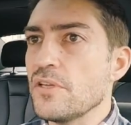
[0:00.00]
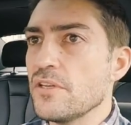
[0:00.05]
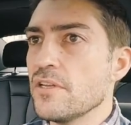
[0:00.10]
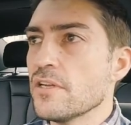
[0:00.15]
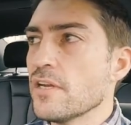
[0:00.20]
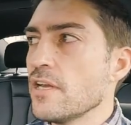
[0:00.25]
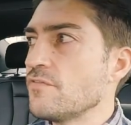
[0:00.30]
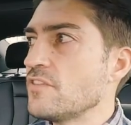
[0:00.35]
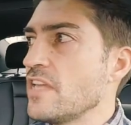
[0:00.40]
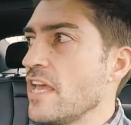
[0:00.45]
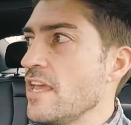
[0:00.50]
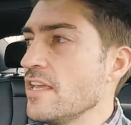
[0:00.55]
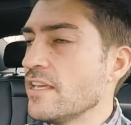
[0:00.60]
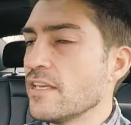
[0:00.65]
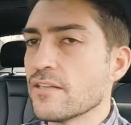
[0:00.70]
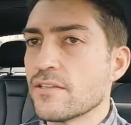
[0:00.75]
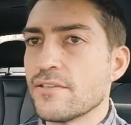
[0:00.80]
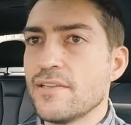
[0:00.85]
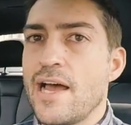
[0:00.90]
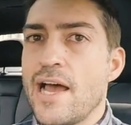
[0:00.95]
And I've
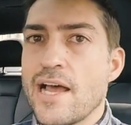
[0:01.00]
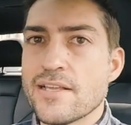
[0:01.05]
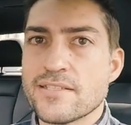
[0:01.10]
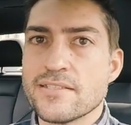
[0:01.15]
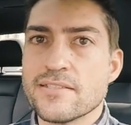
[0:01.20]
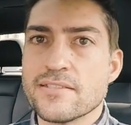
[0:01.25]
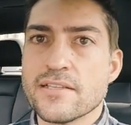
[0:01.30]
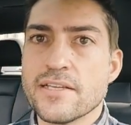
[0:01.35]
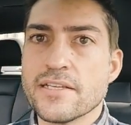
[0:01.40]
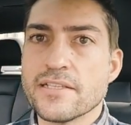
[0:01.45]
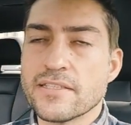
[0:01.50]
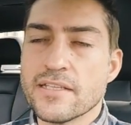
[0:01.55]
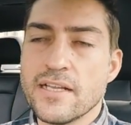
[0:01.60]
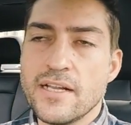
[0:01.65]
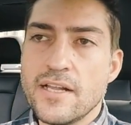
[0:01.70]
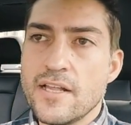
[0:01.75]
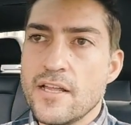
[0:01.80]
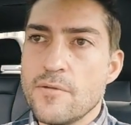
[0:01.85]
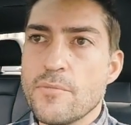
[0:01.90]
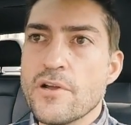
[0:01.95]
taken classes like the
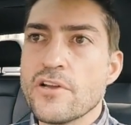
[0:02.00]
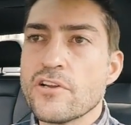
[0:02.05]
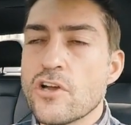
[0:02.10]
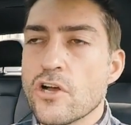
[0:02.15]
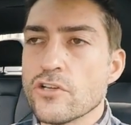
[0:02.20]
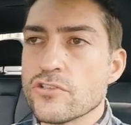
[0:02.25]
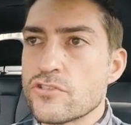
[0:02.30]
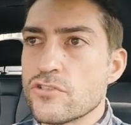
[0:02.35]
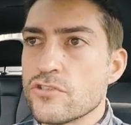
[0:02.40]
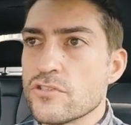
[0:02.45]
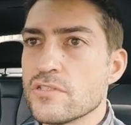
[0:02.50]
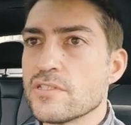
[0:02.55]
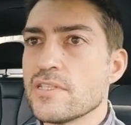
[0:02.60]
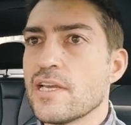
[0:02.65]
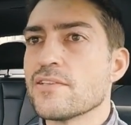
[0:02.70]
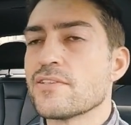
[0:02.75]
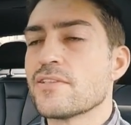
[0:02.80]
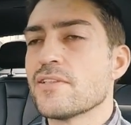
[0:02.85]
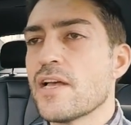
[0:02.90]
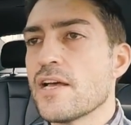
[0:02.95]
American College of Surgeons
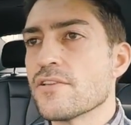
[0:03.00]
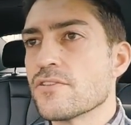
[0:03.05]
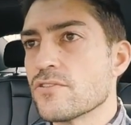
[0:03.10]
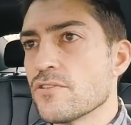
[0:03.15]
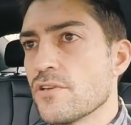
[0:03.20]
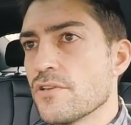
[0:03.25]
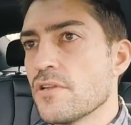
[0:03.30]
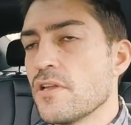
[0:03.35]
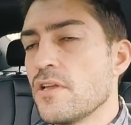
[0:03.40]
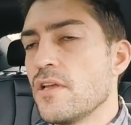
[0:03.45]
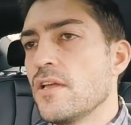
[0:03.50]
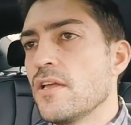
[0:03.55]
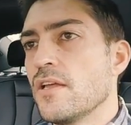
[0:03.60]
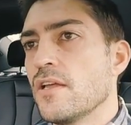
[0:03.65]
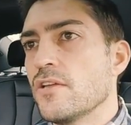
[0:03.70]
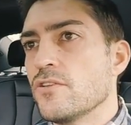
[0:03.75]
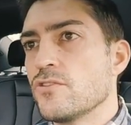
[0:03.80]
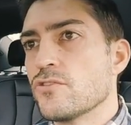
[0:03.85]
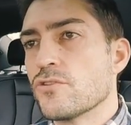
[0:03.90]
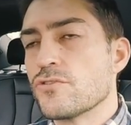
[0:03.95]
has classes on
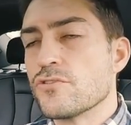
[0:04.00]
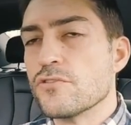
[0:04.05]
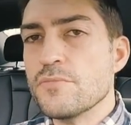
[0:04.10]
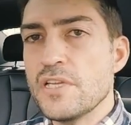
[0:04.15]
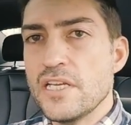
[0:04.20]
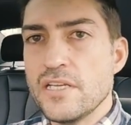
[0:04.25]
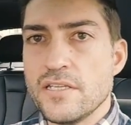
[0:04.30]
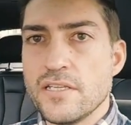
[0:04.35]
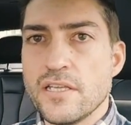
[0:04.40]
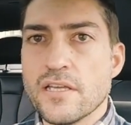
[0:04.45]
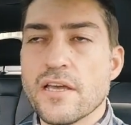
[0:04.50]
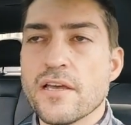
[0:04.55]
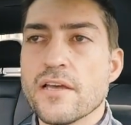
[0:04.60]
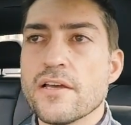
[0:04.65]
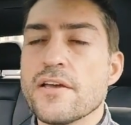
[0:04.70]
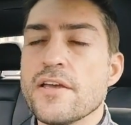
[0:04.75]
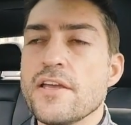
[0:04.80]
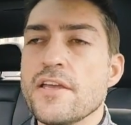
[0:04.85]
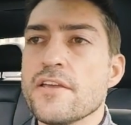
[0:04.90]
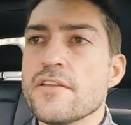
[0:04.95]
social
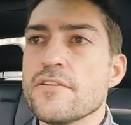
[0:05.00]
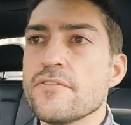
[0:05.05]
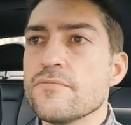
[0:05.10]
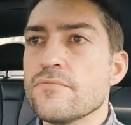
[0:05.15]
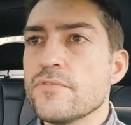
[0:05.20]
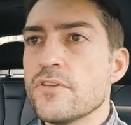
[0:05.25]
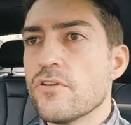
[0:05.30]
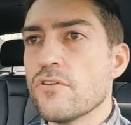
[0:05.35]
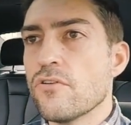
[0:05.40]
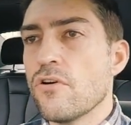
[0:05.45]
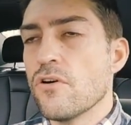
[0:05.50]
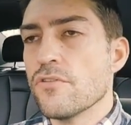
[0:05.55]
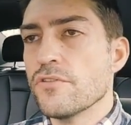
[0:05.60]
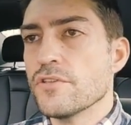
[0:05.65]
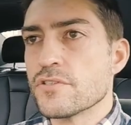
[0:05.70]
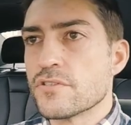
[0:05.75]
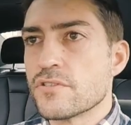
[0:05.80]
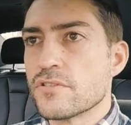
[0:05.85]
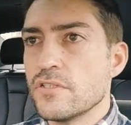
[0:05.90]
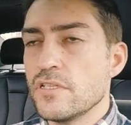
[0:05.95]
media and you know all
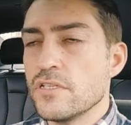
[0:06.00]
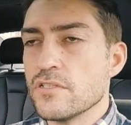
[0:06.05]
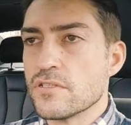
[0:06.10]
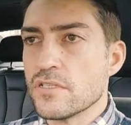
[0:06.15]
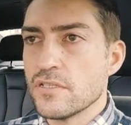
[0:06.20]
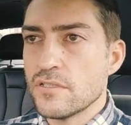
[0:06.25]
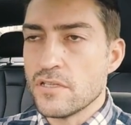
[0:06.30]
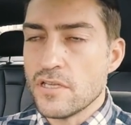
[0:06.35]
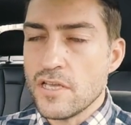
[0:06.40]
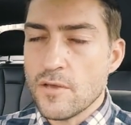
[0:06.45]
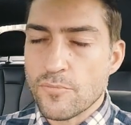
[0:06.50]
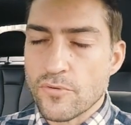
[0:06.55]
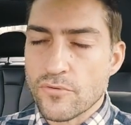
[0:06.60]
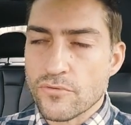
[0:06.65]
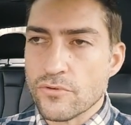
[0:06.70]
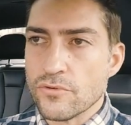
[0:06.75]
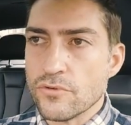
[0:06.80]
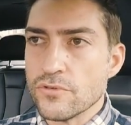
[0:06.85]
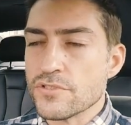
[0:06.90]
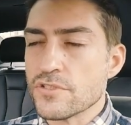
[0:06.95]
this these the HIPAA
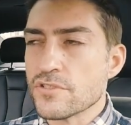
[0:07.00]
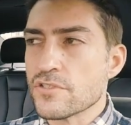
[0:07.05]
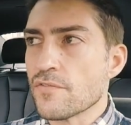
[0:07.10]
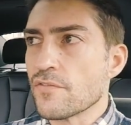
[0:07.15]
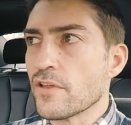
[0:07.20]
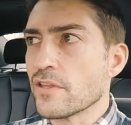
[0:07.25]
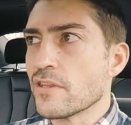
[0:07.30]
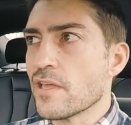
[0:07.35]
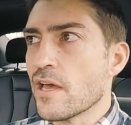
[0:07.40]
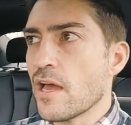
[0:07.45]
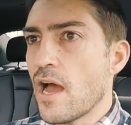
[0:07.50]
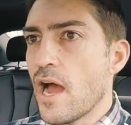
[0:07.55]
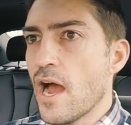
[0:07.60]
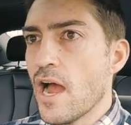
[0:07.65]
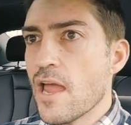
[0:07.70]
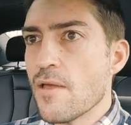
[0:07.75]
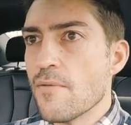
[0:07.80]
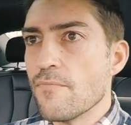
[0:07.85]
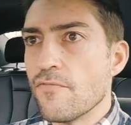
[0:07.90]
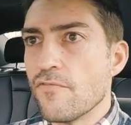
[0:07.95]
rules and stuff like that.
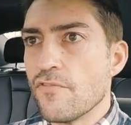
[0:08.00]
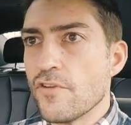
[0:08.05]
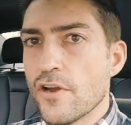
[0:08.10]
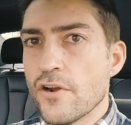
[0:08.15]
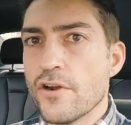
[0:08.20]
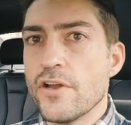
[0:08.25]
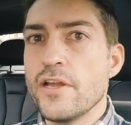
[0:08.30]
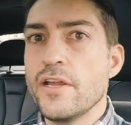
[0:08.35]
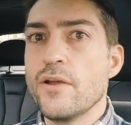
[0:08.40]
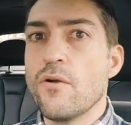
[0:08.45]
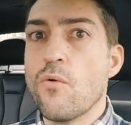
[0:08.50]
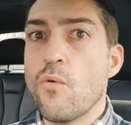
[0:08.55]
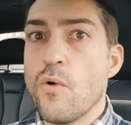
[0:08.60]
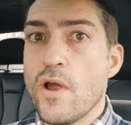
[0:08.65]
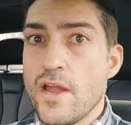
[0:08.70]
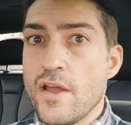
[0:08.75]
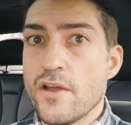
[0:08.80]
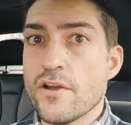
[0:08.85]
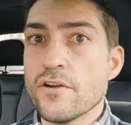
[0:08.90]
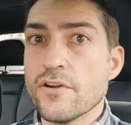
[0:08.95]
I am very
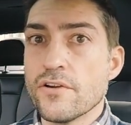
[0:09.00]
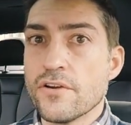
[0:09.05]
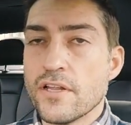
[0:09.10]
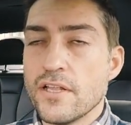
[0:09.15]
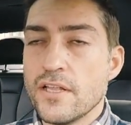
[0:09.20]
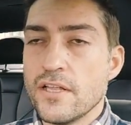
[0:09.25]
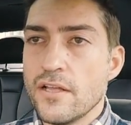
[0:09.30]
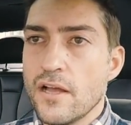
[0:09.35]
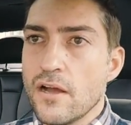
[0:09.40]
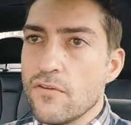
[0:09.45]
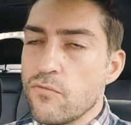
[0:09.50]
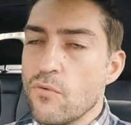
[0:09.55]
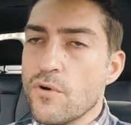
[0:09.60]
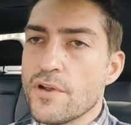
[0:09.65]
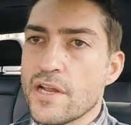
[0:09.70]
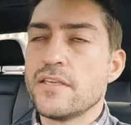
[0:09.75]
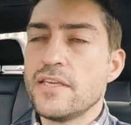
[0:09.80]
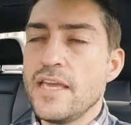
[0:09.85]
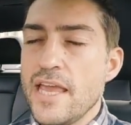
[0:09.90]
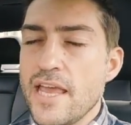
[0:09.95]
aware of what
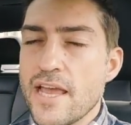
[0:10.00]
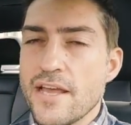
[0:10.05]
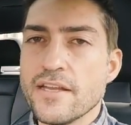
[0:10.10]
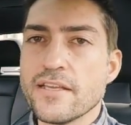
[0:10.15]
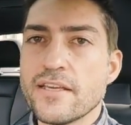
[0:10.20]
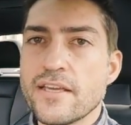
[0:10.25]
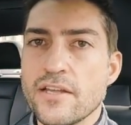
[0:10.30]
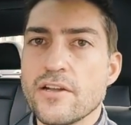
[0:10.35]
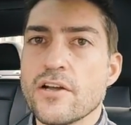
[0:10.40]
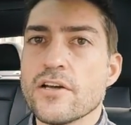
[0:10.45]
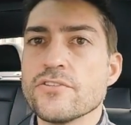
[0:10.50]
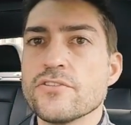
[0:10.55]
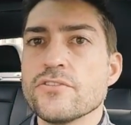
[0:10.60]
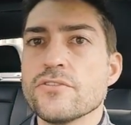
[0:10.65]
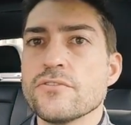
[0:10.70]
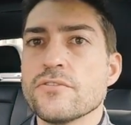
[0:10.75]
I can and cannot do.